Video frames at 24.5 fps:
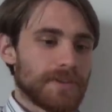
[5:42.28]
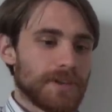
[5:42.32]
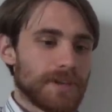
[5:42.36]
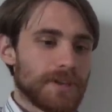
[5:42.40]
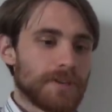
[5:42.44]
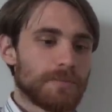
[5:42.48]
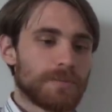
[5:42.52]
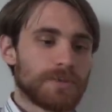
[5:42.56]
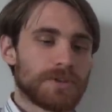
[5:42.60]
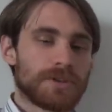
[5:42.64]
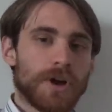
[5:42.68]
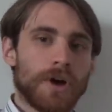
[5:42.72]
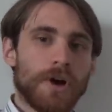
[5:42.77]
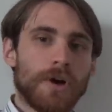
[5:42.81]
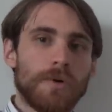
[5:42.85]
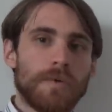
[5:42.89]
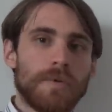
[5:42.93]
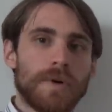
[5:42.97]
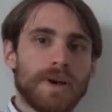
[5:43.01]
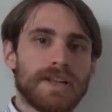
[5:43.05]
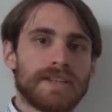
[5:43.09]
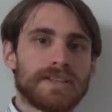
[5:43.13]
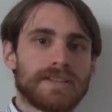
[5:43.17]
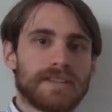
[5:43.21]
it was
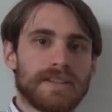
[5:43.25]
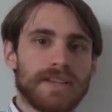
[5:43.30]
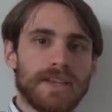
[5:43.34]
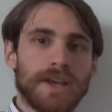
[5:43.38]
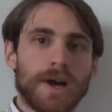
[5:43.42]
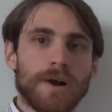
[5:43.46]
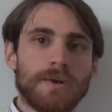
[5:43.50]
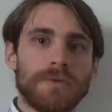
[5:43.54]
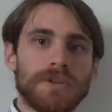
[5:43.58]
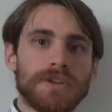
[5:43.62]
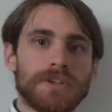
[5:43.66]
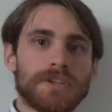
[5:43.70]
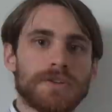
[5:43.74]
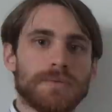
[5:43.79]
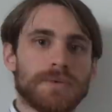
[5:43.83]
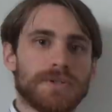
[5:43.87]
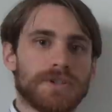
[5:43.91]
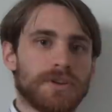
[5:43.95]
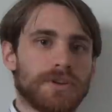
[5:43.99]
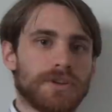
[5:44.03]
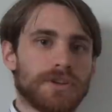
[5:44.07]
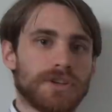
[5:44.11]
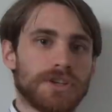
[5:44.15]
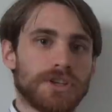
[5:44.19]
always, the onus
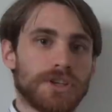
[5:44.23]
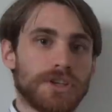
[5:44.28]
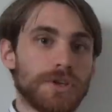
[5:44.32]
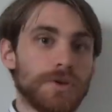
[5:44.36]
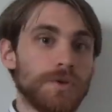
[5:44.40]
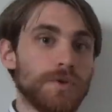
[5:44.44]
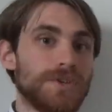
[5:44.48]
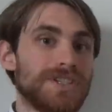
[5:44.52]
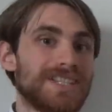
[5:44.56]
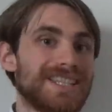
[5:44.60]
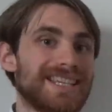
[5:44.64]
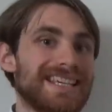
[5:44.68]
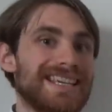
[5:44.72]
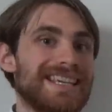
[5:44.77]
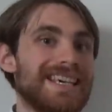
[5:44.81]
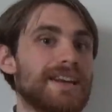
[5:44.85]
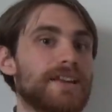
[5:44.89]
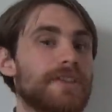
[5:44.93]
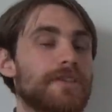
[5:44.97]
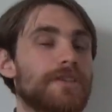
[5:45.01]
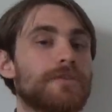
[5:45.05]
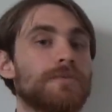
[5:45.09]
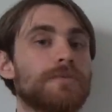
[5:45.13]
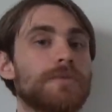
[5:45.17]
was on you to
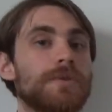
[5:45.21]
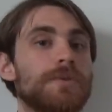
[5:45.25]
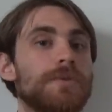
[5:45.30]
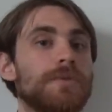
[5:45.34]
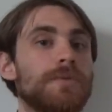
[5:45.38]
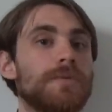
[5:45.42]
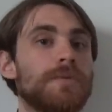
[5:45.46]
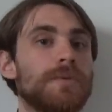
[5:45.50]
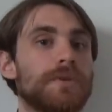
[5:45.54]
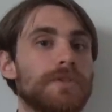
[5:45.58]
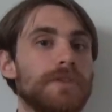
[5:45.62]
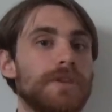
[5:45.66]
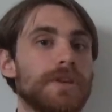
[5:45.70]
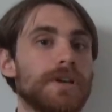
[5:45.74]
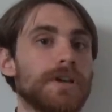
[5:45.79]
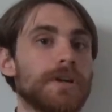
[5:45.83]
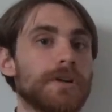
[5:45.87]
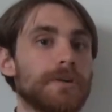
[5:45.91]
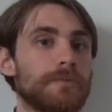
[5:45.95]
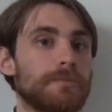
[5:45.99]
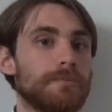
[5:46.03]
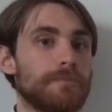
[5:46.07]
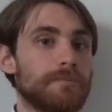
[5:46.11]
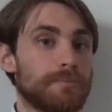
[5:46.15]
get through
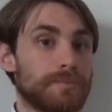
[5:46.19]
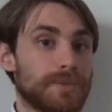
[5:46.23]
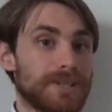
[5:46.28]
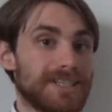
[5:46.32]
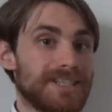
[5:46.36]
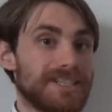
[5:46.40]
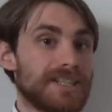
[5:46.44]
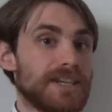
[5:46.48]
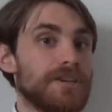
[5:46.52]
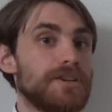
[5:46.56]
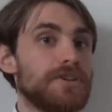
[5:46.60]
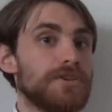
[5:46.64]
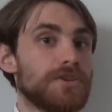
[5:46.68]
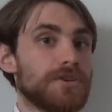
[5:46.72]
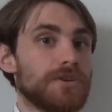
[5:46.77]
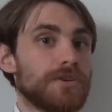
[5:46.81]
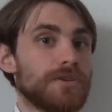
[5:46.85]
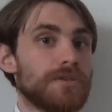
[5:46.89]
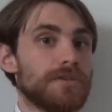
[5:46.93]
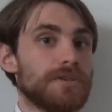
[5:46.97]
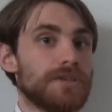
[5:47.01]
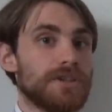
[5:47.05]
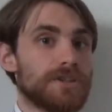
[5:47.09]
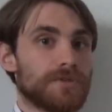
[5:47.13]
their
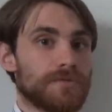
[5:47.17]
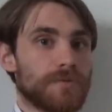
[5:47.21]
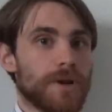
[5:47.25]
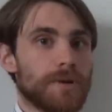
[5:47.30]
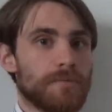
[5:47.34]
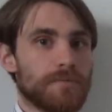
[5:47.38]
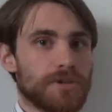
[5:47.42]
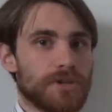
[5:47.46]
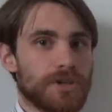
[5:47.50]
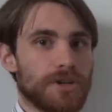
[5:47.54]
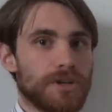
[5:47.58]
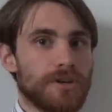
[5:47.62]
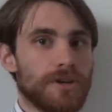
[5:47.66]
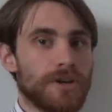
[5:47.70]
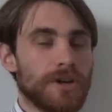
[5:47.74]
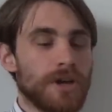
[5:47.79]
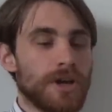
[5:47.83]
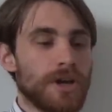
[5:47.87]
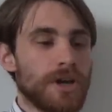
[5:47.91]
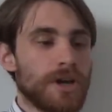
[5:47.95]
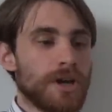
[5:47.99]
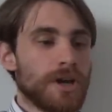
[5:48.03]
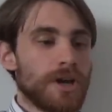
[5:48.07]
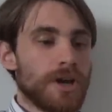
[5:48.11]
potential disruption.
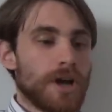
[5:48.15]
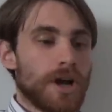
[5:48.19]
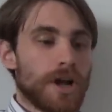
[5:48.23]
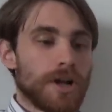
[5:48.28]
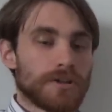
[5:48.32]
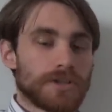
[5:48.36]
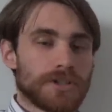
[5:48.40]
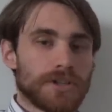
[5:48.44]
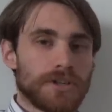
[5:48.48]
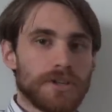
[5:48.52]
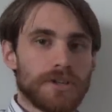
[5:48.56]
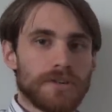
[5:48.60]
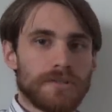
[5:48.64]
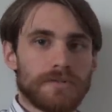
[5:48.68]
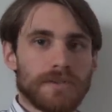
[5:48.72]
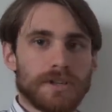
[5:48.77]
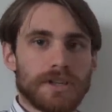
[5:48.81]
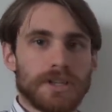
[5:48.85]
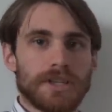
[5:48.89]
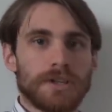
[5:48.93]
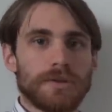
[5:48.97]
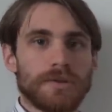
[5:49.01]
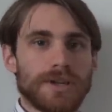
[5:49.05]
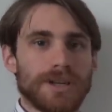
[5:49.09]

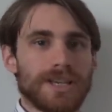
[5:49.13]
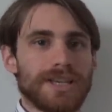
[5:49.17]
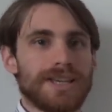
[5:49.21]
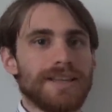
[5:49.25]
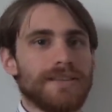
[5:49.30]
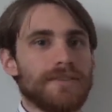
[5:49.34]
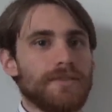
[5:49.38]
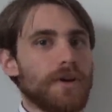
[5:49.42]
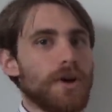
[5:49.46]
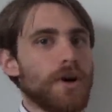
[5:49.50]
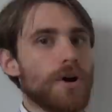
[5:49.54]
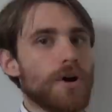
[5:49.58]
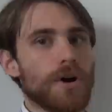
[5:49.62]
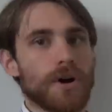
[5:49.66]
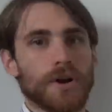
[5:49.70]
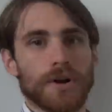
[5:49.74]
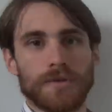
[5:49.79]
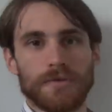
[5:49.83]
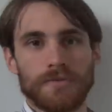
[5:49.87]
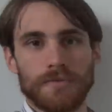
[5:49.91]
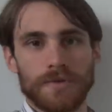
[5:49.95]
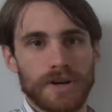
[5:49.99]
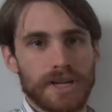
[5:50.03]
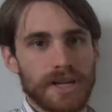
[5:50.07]
Alternatively, you could get the
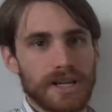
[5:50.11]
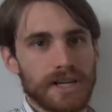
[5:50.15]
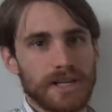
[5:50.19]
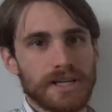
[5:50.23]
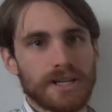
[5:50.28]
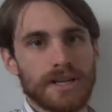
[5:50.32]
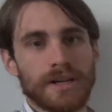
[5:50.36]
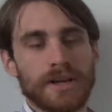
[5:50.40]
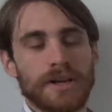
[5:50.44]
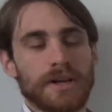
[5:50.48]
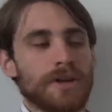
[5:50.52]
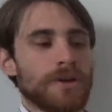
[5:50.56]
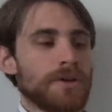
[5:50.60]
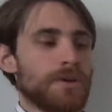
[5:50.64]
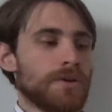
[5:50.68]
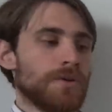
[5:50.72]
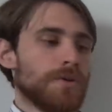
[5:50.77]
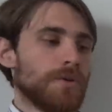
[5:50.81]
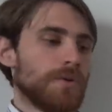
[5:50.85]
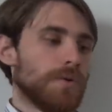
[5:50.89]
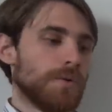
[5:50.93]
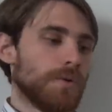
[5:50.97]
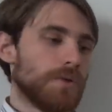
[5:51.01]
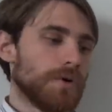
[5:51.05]
hard read,
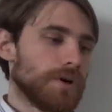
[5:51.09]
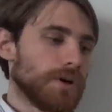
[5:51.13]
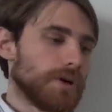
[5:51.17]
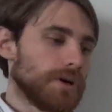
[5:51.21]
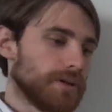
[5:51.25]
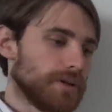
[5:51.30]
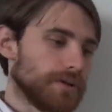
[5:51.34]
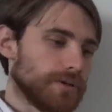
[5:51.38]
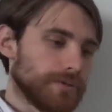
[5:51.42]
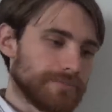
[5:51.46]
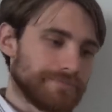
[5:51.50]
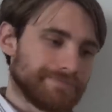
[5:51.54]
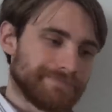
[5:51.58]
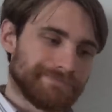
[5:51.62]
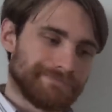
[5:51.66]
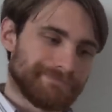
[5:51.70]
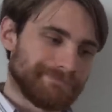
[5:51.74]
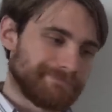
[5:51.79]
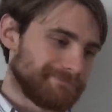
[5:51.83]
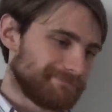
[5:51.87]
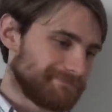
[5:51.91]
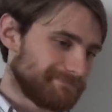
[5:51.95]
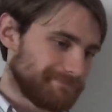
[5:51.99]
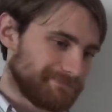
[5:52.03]
or,
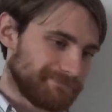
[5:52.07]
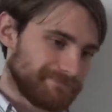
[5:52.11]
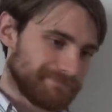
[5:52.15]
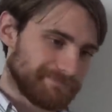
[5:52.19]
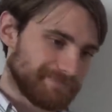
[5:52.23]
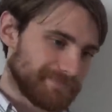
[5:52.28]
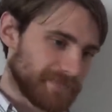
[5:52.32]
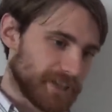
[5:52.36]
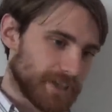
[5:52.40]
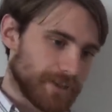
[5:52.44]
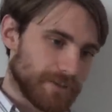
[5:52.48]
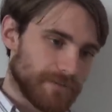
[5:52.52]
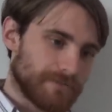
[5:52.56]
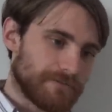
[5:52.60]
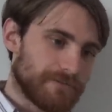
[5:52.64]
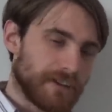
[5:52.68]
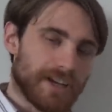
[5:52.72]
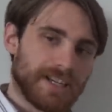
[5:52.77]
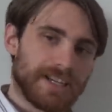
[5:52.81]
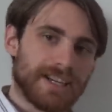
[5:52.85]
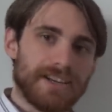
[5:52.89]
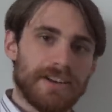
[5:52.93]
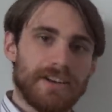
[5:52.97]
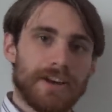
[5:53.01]
you know,
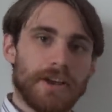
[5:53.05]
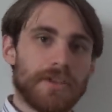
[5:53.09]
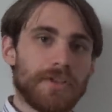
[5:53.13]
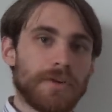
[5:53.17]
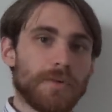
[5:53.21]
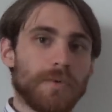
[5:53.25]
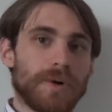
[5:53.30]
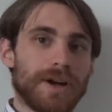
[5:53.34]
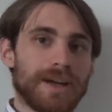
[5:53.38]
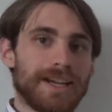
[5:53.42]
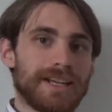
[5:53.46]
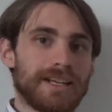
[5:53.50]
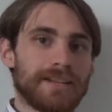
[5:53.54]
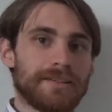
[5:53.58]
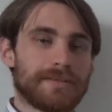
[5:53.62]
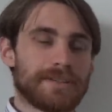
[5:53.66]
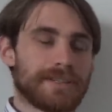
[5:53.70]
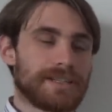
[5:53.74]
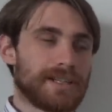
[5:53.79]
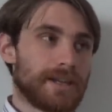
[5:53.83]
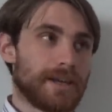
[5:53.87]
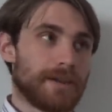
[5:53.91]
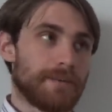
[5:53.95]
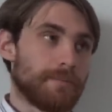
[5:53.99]
find another way,
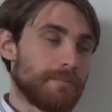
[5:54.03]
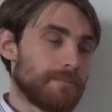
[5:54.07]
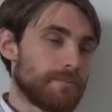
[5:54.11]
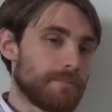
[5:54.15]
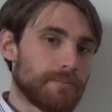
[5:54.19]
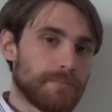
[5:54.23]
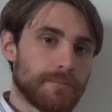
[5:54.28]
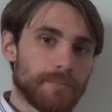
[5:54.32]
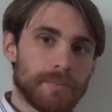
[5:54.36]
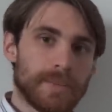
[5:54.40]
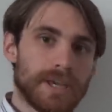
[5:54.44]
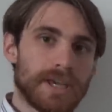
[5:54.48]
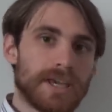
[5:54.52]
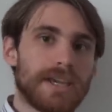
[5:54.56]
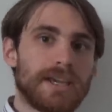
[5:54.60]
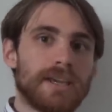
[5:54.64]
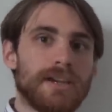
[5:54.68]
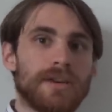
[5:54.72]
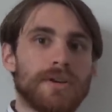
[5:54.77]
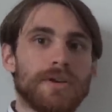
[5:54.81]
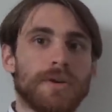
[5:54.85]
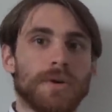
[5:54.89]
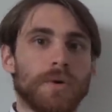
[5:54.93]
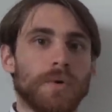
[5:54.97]
say,
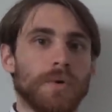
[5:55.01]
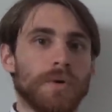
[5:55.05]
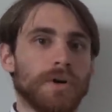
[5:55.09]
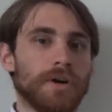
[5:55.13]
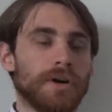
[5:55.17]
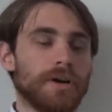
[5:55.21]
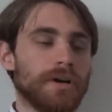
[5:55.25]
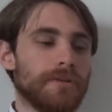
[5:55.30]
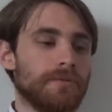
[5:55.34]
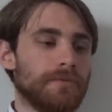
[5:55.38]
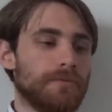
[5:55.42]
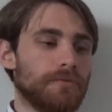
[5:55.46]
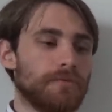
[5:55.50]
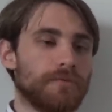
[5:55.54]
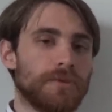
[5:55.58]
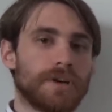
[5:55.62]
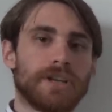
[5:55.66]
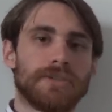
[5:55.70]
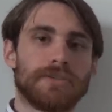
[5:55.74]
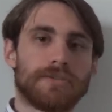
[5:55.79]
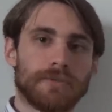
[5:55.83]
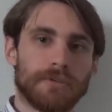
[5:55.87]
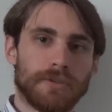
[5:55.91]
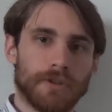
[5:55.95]
peek or
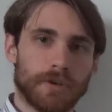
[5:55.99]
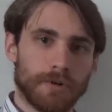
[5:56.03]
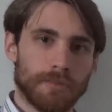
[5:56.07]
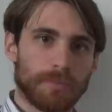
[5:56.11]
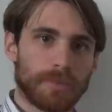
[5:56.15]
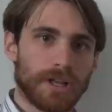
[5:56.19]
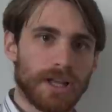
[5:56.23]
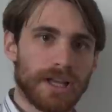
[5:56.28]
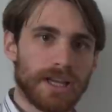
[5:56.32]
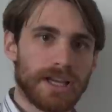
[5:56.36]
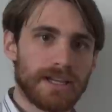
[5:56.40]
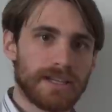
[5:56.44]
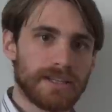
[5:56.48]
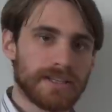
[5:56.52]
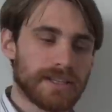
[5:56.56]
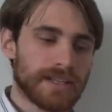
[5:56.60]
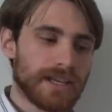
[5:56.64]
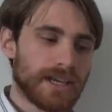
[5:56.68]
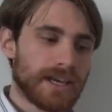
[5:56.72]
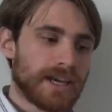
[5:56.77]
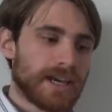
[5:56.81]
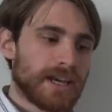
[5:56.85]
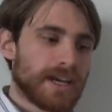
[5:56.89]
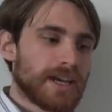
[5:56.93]
read through their
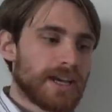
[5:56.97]
plays,